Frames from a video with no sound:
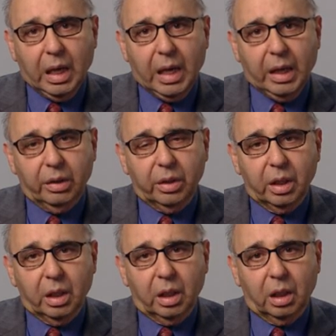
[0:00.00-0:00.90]
And
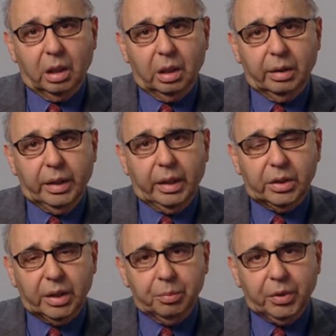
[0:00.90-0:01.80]
uh,
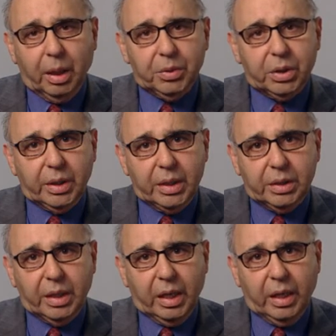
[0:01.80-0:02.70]
sometimes, as I
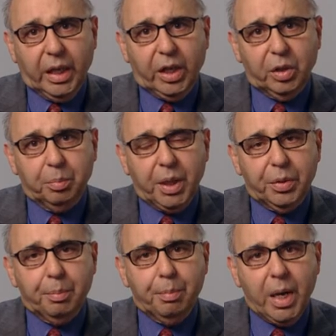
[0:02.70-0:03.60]
say, it can be
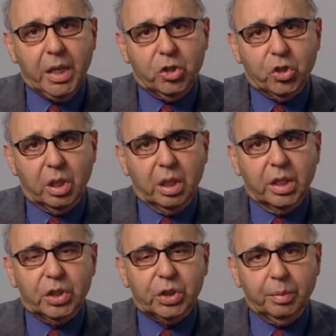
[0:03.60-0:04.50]
the major
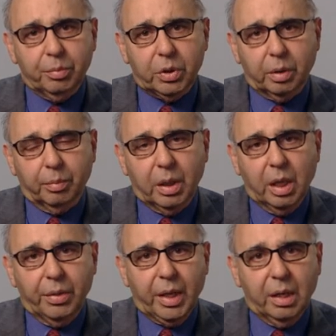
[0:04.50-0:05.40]
symptom
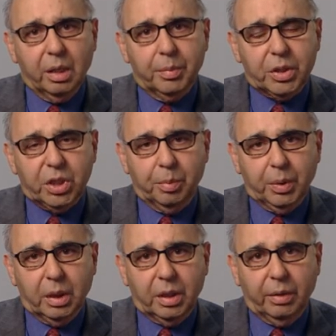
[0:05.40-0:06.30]
that limits the
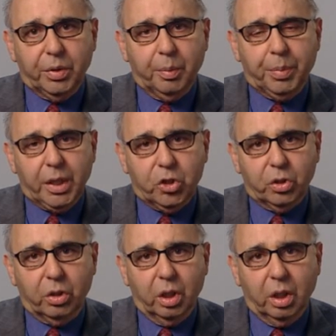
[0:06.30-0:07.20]
ability of the
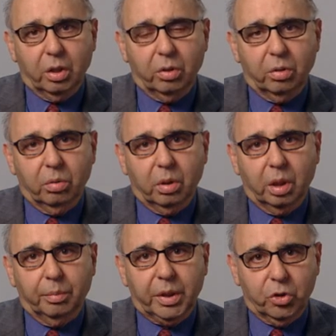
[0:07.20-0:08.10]
patient to
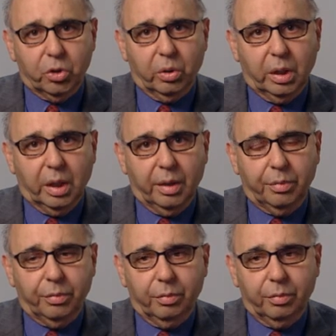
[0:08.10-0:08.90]
um, enjoy life.